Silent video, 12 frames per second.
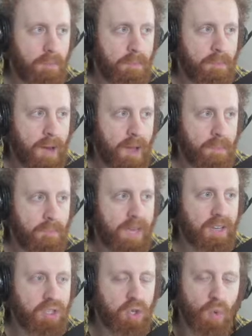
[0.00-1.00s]
but
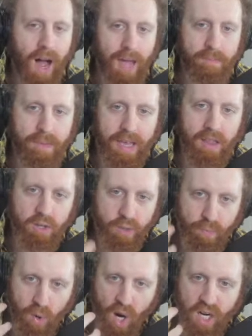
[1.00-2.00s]
because you IB,
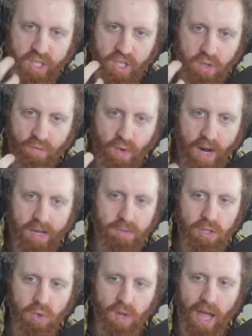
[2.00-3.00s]
those precious
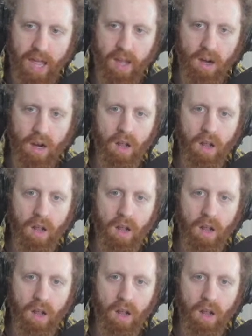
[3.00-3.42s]
frames you gain